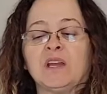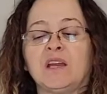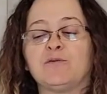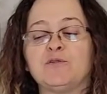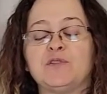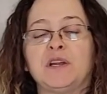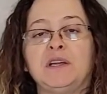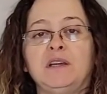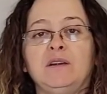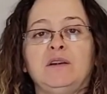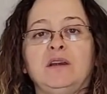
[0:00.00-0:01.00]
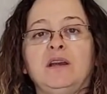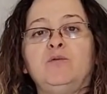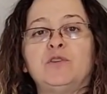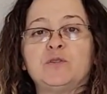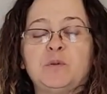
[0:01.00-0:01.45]
If there's any
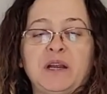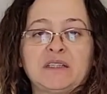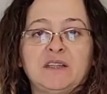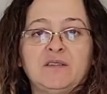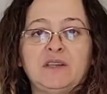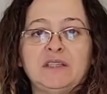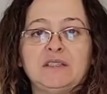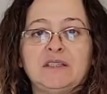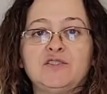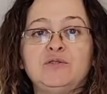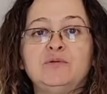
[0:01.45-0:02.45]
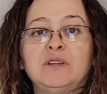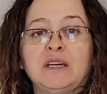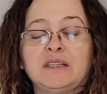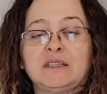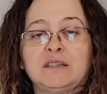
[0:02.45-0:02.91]
enrichment activities that you
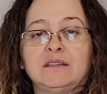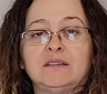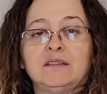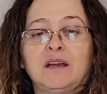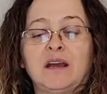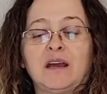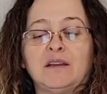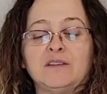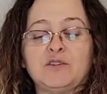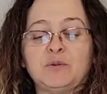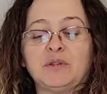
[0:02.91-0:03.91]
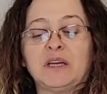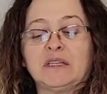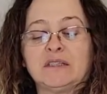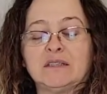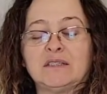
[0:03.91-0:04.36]
like, that you would
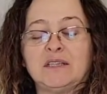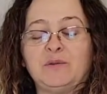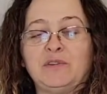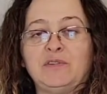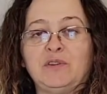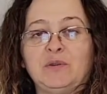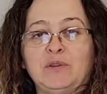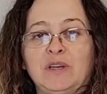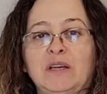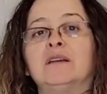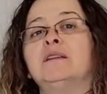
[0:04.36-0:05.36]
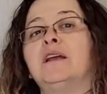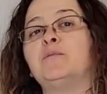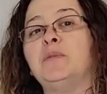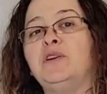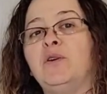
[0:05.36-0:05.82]
like to see reviewed,
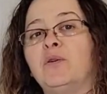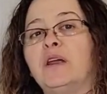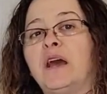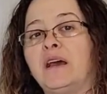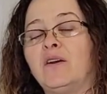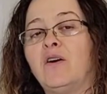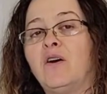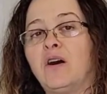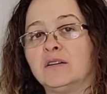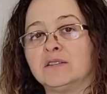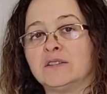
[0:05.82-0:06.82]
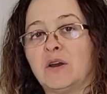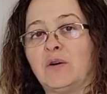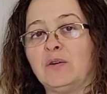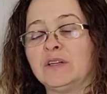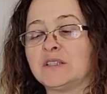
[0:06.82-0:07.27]
let me know that
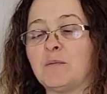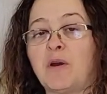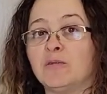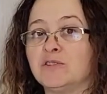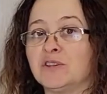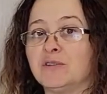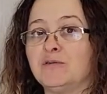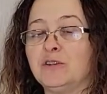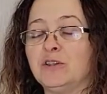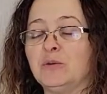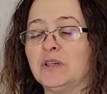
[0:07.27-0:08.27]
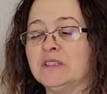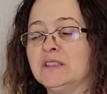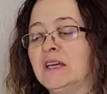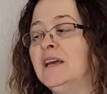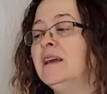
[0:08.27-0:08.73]
also, because I'm always looking for new
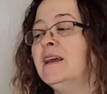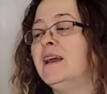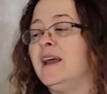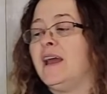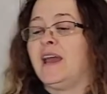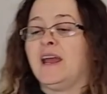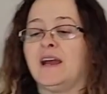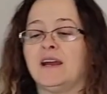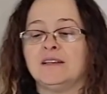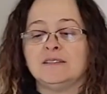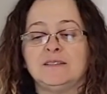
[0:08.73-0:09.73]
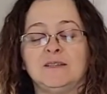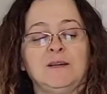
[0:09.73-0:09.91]
ones. And